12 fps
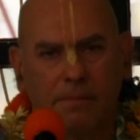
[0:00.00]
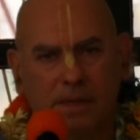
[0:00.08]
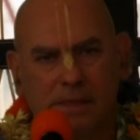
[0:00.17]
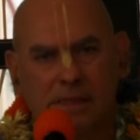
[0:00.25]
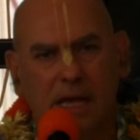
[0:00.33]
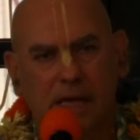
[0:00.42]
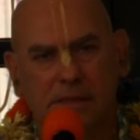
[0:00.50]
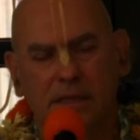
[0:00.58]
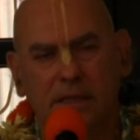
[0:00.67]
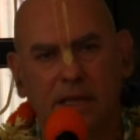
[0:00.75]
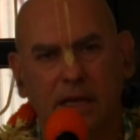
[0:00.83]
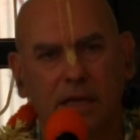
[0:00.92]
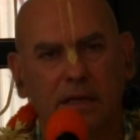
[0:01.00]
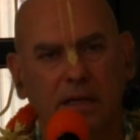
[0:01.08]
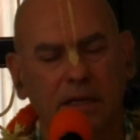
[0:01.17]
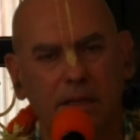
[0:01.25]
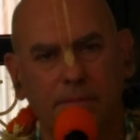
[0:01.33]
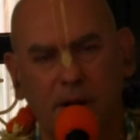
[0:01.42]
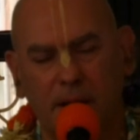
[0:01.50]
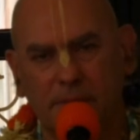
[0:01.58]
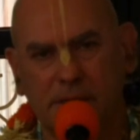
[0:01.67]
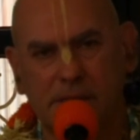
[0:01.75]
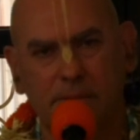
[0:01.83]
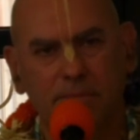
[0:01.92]
says in the Brahma
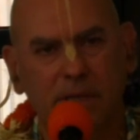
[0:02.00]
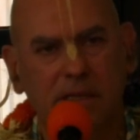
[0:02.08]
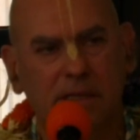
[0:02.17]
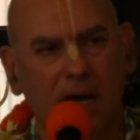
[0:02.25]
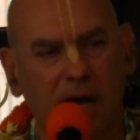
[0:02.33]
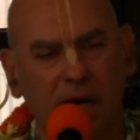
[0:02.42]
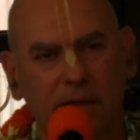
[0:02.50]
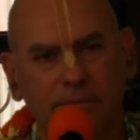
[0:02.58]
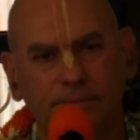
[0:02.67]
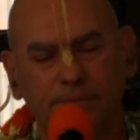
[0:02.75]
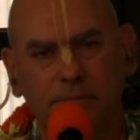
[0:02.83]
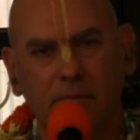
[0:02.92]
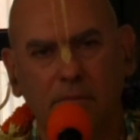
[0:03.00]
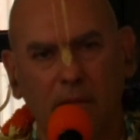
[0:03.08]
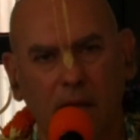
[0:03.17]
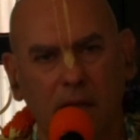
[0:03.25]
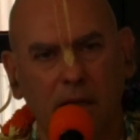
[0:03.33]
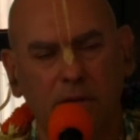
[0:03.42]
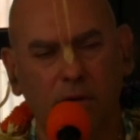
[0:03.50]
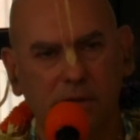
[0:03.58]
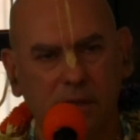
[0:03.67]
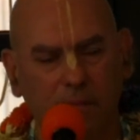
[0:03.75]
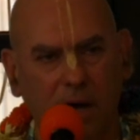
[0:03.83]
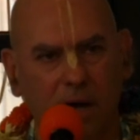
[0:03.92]
Samhita,
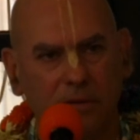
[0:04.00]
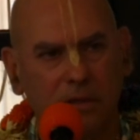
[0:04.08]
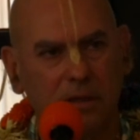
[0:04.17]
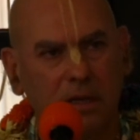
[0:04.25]
talks about